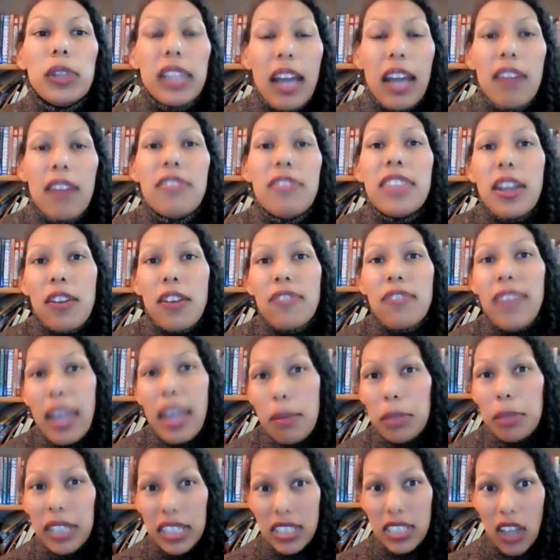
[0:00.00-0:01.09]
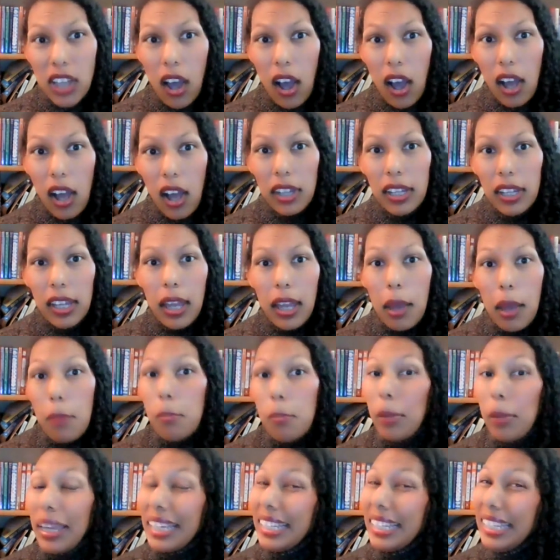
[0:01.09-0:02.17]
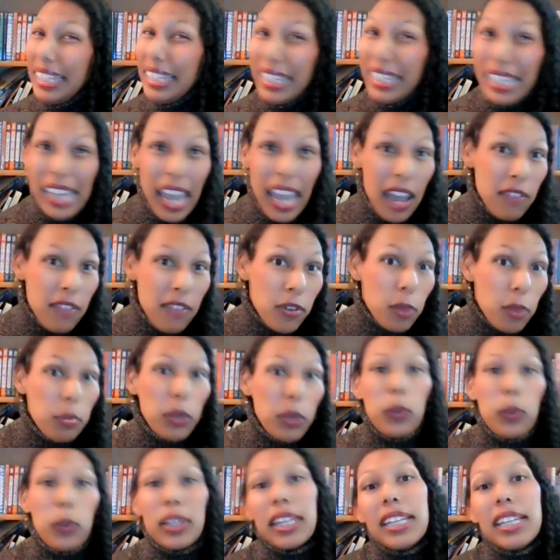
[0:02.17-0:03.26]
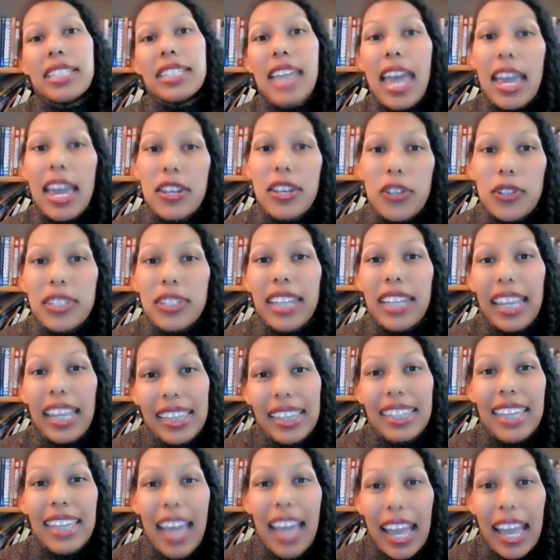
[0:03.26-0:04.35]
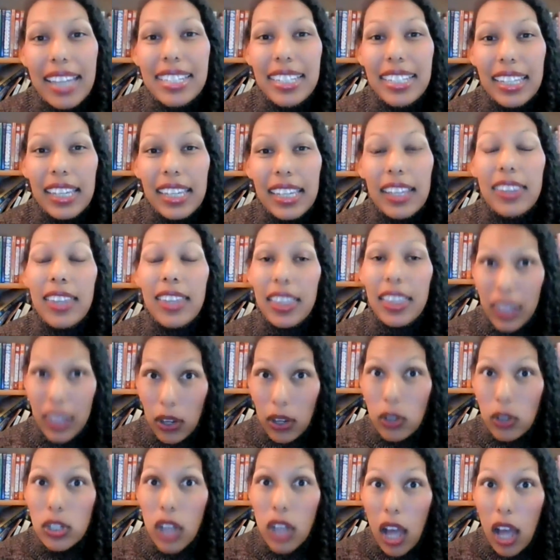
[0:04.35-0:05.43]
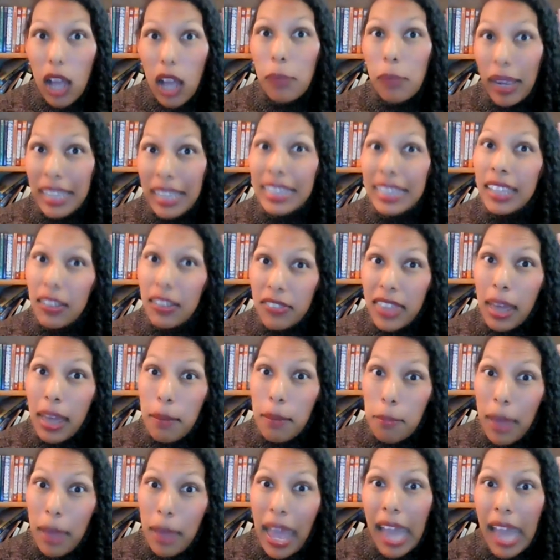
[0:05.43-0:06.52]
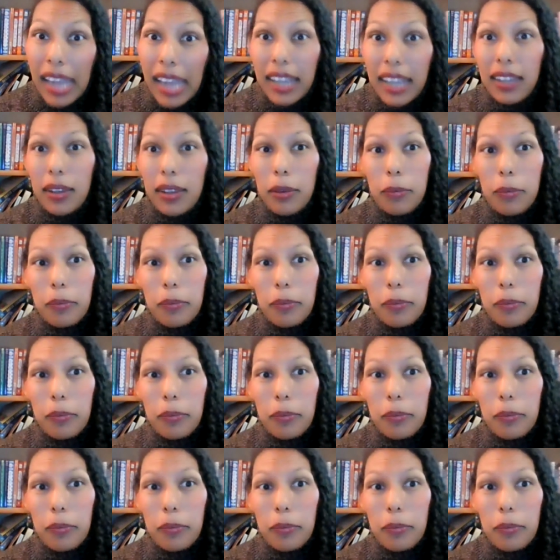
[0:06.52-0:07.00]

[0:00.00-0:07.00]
who love their family dog might never be willing to entertain the idea that their dog might love them back.